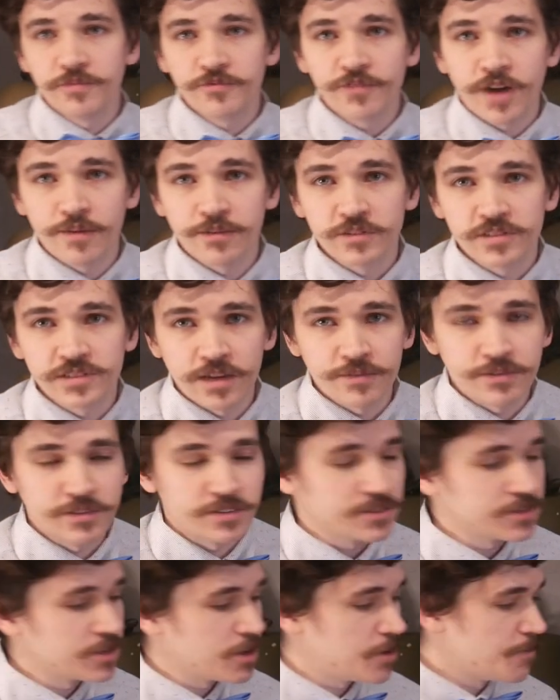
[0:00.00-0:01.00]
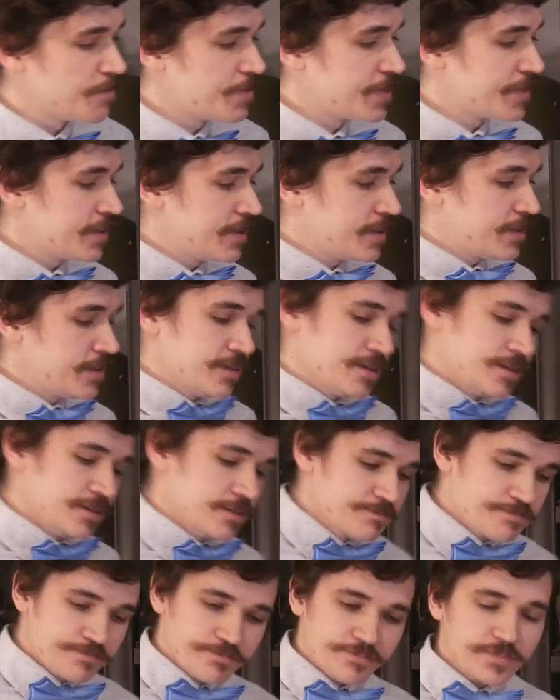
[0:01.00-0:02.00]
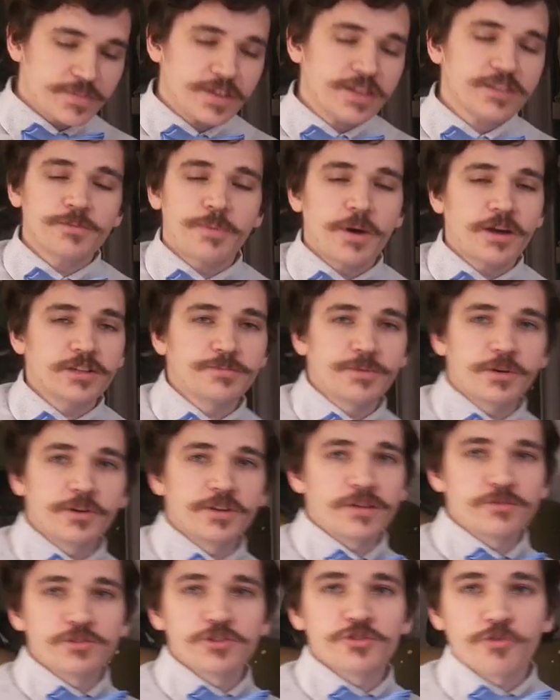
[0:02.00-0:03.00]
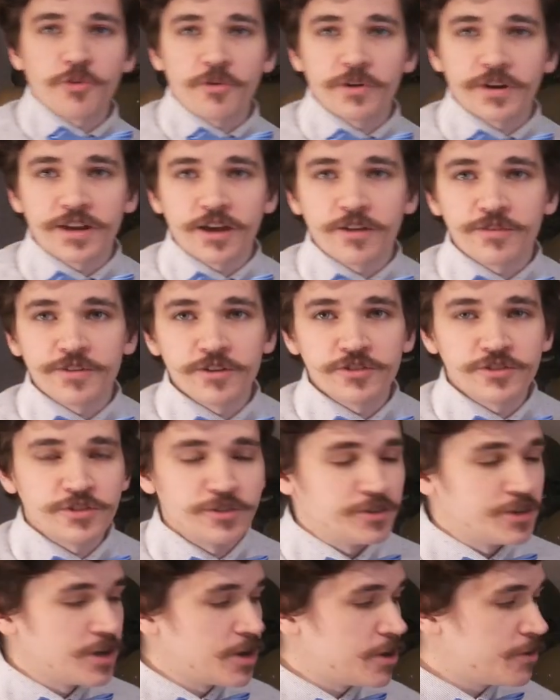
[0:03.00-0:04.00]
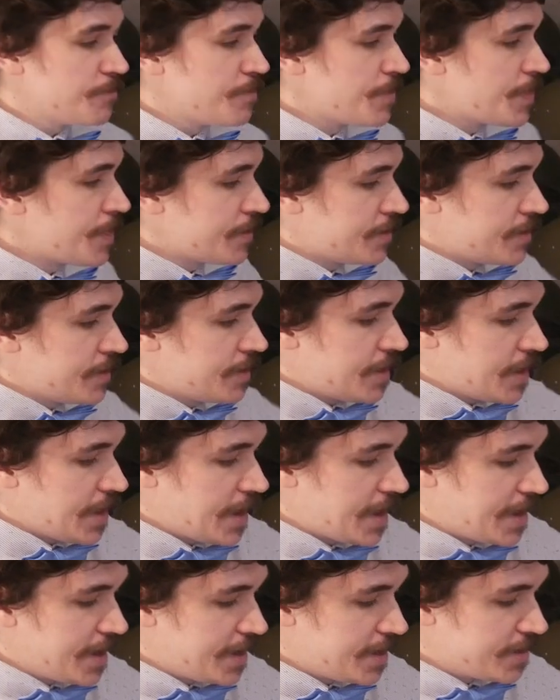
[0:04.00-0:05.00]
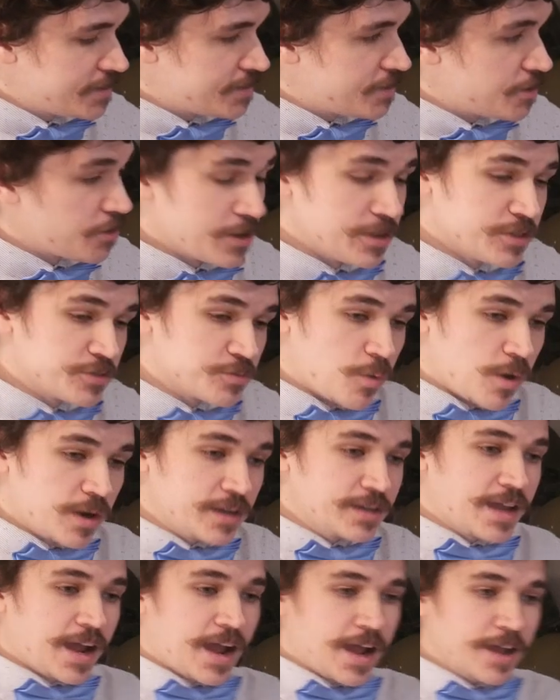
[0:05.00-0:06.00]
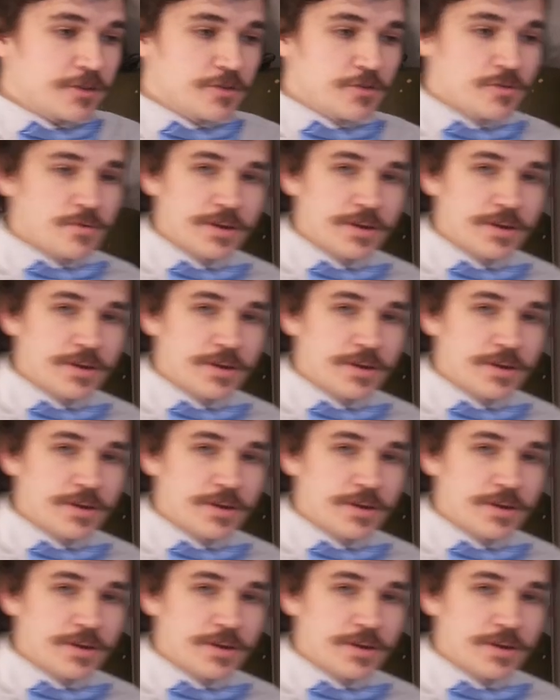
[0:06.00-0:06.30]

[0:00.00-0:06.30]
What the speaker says: 507s. So it's a possibility. I'm just throwing it out there so you know. And there is one guy who